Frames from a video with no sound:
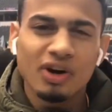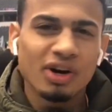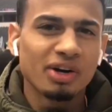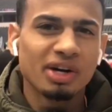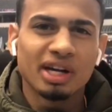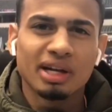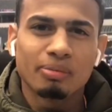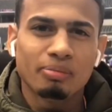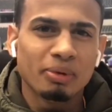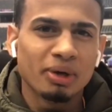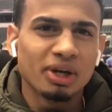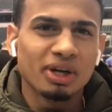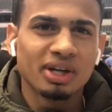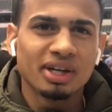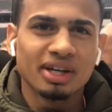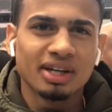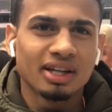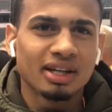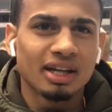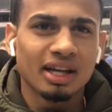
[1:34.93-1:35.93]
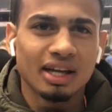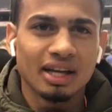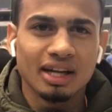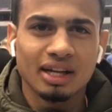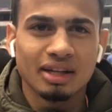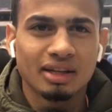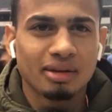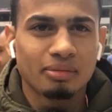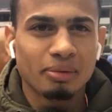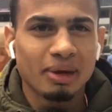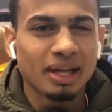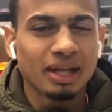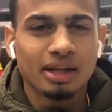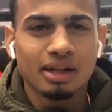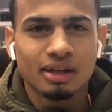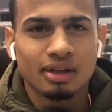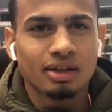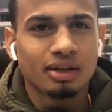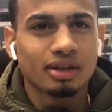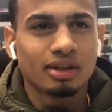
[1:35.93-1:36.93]
very experienced, and then Spence
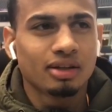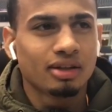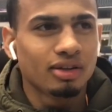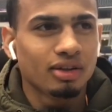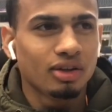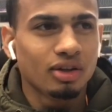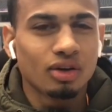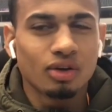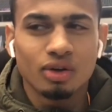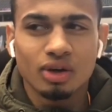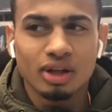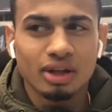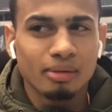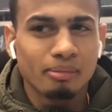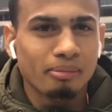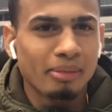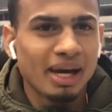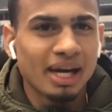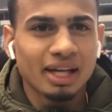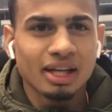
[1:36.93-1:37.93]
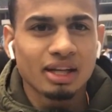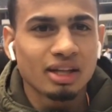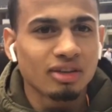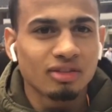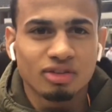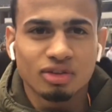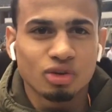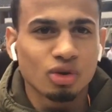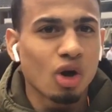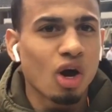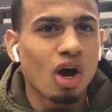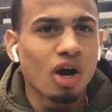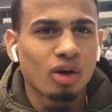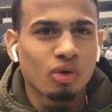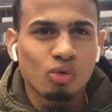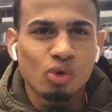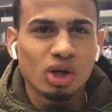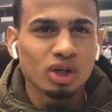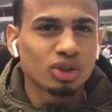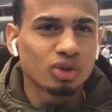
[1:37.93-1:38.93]
is just, you know, he's a massive, strong
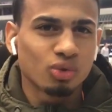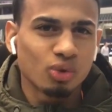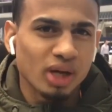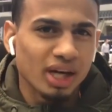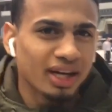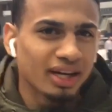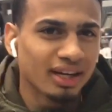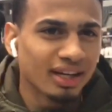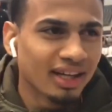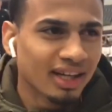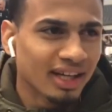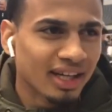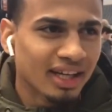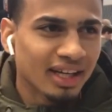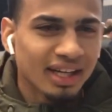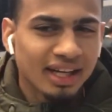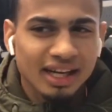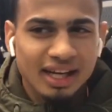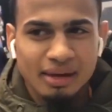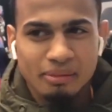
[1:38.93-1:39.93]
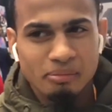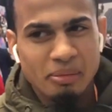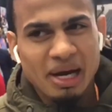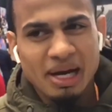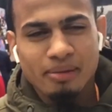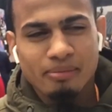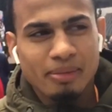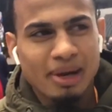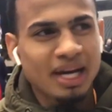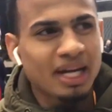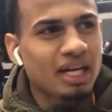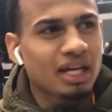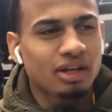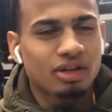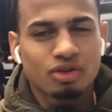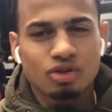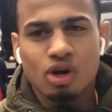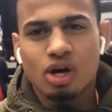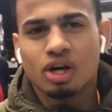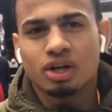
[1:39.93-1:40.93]
welterweight. And Mike, Mikey's
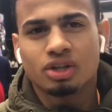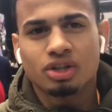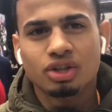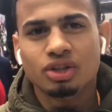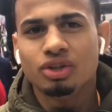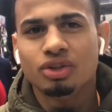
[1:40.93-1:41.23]
strong too,